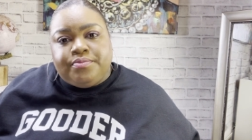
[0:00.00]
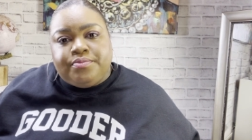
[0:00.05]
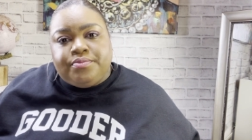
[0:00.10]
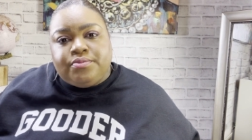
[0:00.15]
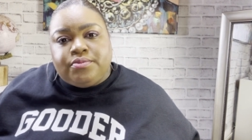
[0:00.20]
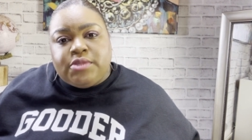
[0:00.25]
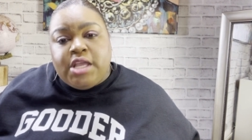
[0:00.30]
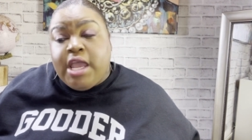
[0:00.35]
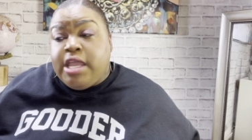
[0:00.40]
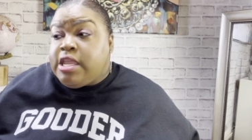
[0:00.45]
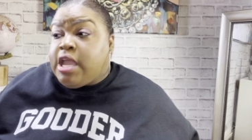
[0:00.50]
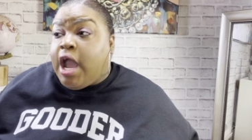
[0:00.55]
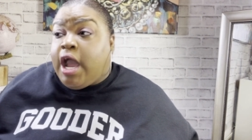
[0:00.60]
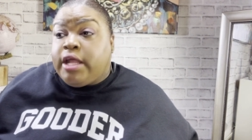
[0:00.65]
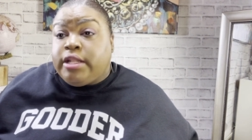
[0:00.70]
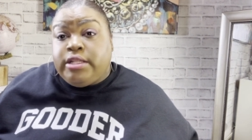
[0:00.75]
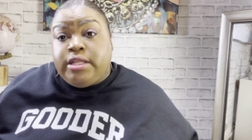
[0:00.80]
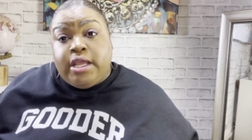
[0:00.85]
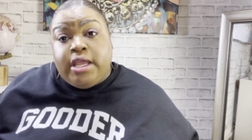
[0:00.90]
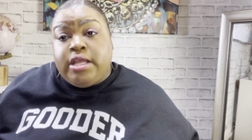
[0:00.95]
and y'all
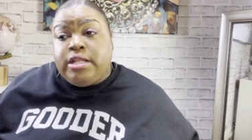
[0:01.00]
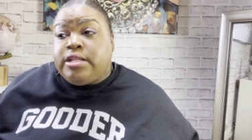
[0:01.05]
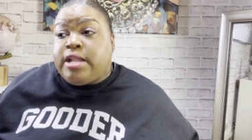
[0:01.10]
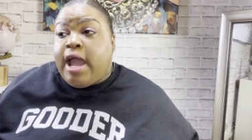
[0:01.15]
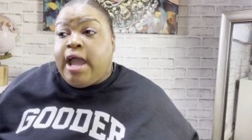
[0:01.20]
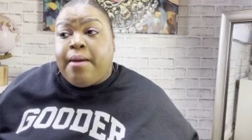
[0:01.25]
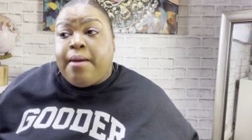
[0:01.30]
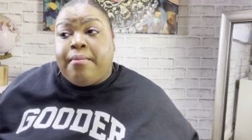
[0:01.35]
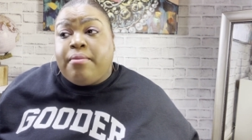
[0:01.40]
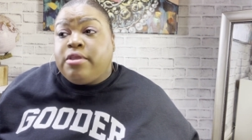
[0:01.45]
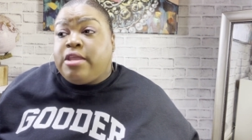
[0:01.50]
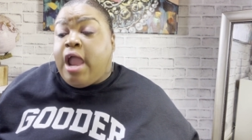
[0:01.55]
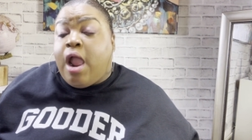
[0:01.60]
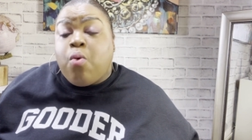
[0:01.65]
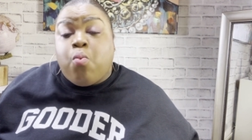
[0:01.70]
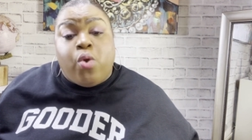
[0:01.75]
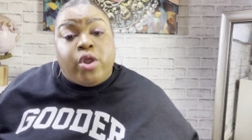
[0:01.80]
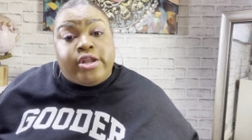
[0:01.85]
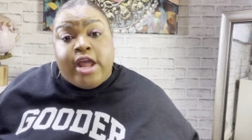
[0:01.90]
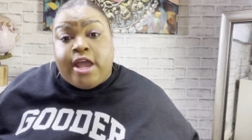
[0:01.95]
did not y'all
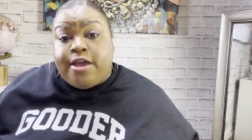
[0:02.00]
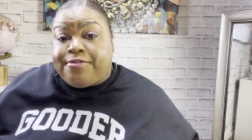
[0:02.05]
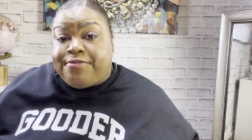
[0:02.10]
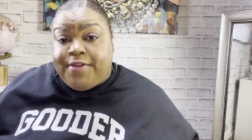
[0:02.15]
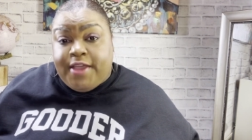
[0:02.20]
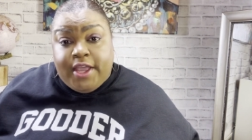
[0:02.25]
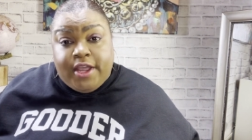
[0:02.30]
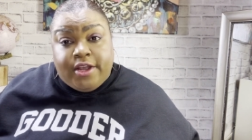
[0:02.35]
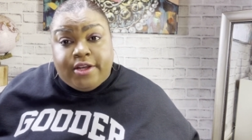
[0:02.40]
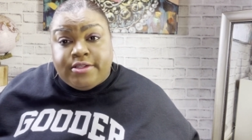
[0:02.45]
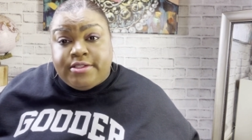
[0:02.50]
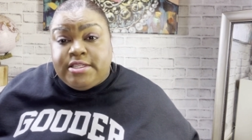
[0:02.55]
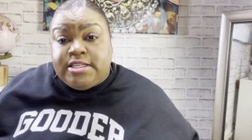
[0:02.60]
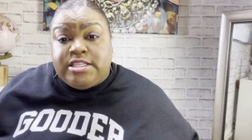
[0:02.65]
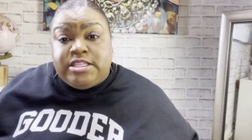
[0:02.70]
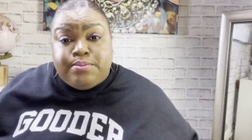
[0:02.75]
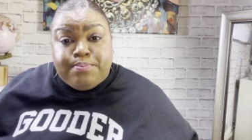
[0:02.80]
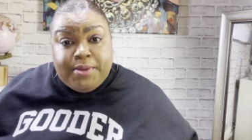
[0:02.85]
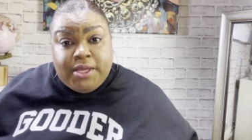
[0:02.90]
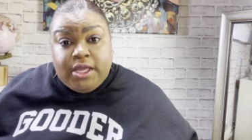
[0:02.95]
were not fair to
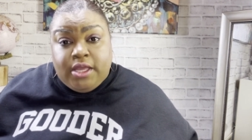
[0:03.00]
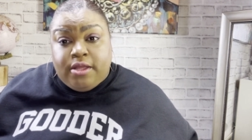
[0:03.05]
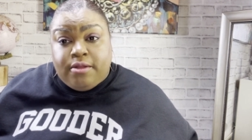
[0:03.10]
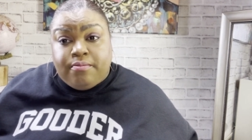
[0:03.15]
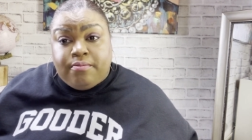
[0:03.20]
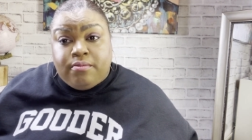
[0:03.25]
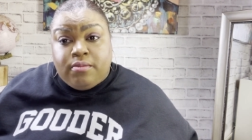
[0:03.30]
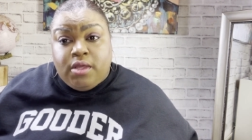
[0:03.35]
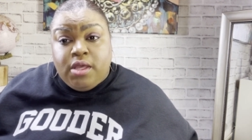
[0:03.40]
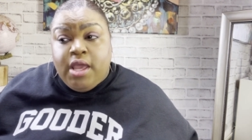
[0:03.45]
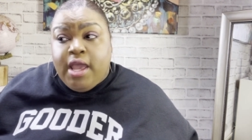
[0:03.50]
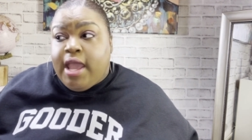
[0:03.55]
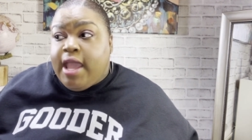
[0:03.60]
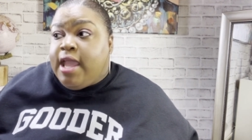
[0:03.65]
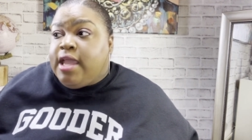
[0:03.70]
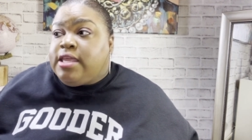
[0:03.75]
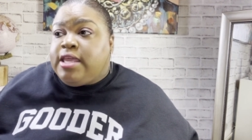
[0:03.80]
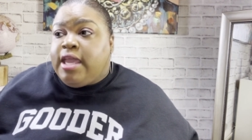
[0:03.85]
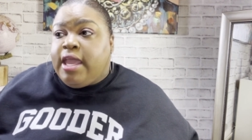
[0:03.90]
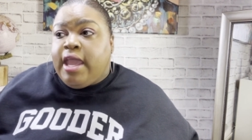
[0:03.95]
spend
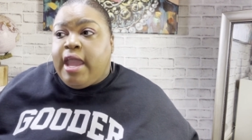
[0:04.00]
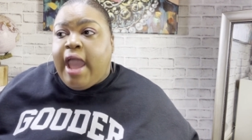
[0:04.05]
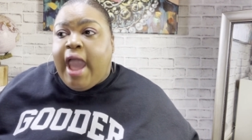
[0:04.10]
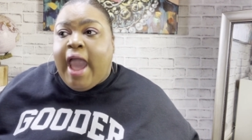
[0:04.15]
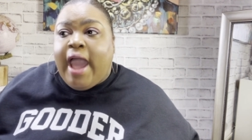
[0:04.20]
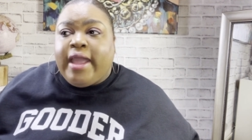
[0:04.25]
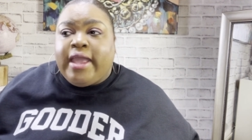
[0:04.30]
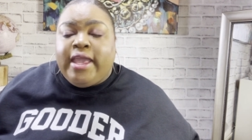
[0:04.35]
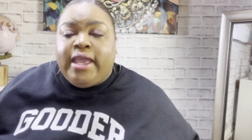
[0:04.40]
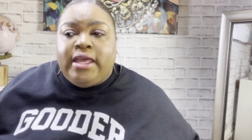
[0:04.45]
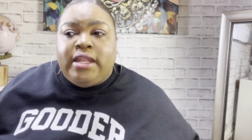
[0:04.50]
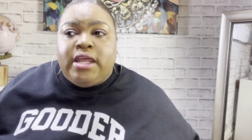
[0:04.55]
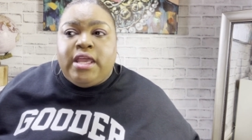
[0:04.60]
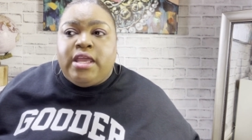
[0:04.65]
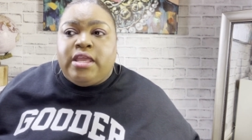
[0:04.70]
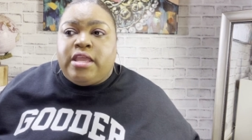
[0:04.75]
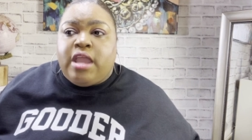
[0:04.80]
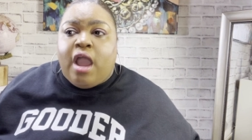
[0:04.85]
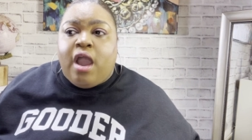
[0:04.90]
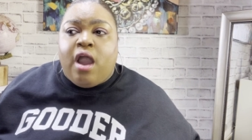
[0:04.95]
and yeah i get it
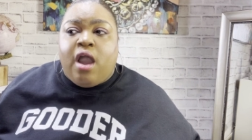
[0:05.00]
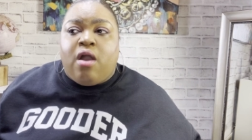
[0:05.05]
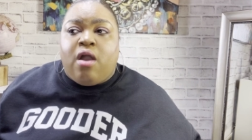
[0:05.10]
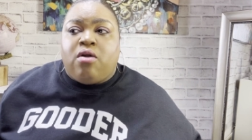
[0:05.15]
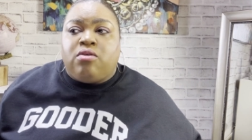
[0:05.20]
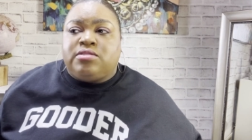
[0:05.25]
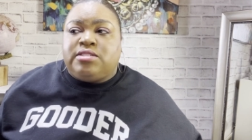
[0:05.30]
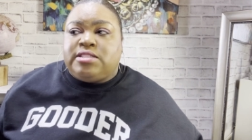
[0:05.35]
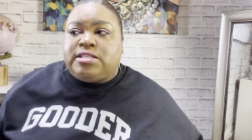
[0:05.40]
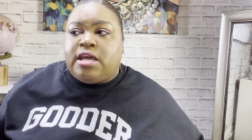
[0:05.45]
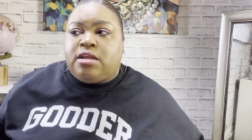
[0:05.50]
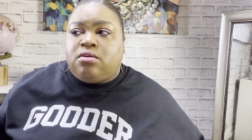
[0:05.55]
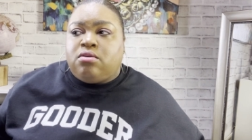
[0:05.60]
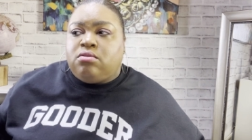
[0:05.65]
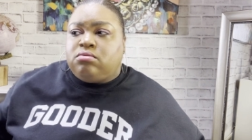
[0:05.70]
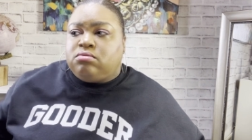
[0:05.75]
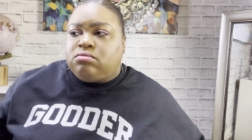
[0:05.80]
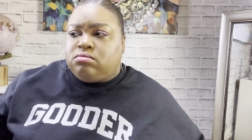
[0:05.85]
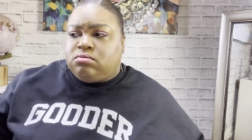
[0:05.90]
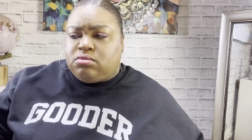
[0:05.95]
y'all
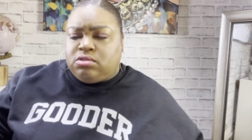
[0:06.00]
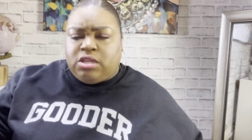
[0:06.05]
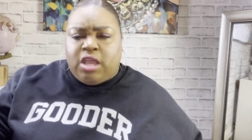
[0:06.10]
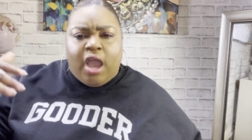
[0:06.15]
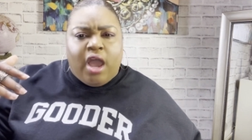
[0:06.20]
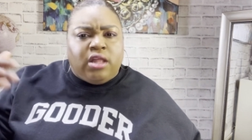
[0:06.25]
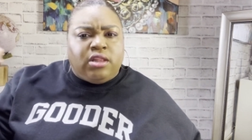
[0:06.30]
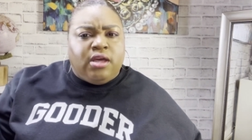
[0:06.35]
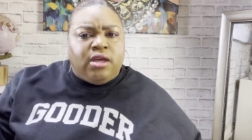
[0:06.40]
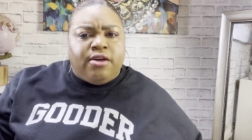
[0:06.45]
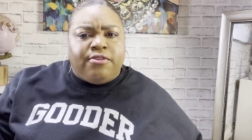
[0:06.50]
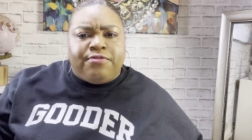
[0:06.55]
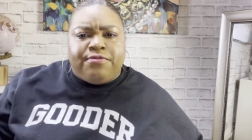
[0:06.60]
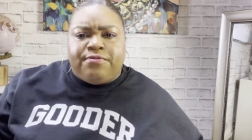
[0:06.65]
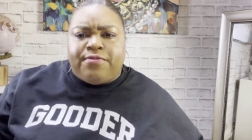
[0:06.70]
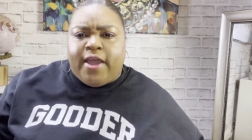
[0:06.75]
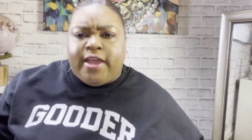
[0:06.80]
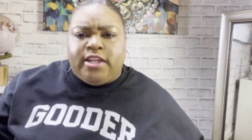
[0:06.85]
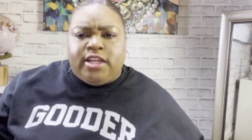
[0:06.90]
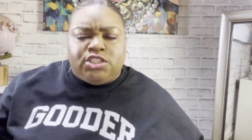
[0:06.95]
settled y'all love
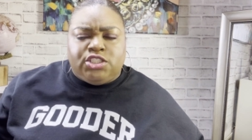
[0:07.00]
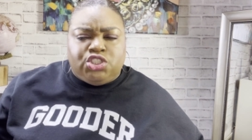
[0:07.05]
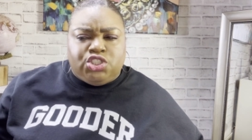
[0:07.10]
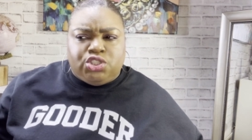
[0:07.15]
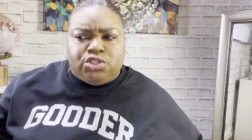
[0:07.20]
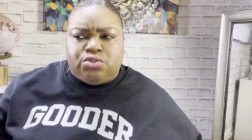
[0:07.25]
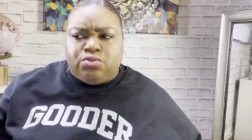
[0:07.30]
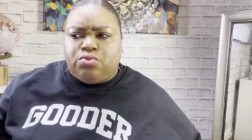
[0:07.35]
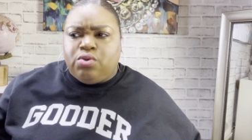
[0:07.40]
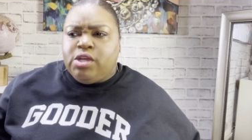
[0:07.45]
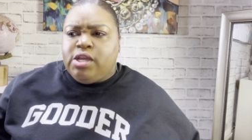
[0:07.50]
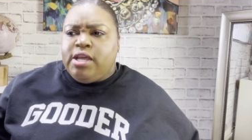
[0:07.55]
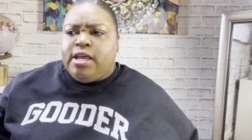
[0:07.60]
financial